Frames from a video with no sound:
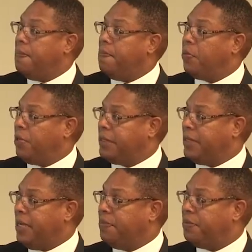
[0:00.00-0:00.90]
But when a
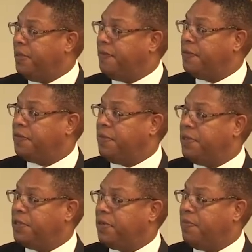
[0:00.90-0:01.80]
sample differs from
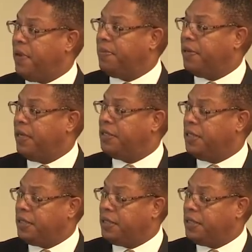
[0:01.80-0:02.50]
the general population,